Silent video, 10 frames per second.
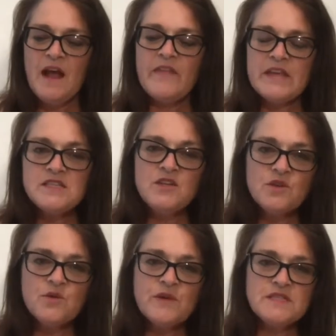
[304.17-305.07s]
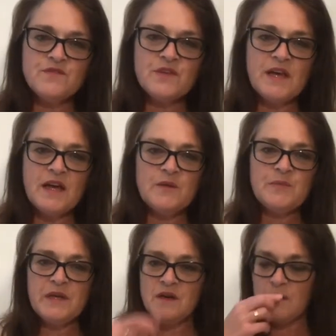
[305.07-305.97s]
And there's another reason for that,
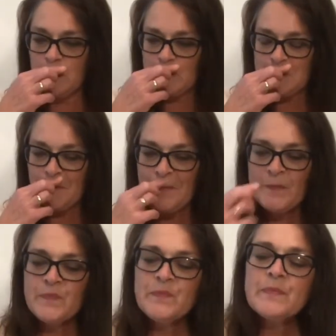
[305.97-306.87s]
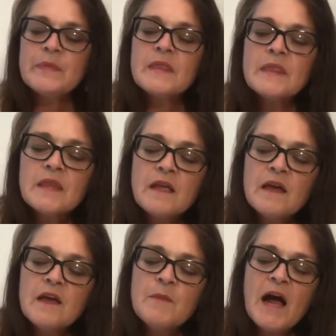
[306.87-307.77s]
because
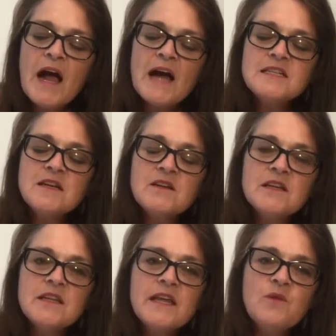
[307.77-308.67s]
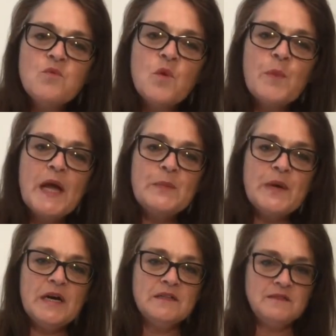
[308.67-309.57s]
I had a look at the
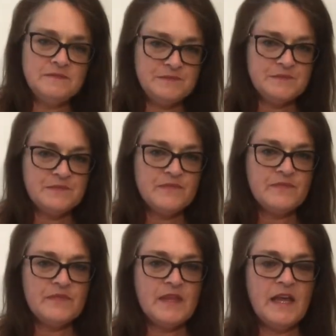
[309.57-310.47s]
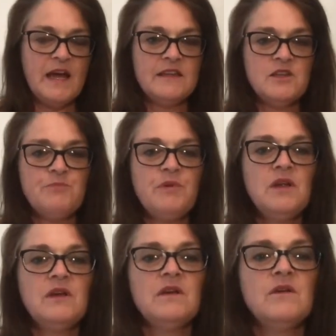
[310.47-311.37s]
wallpaper and the
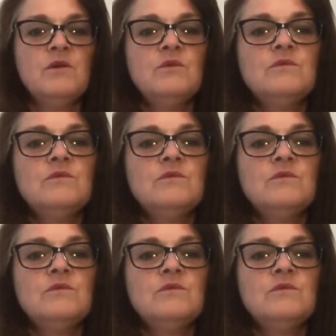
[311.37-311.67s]
blue,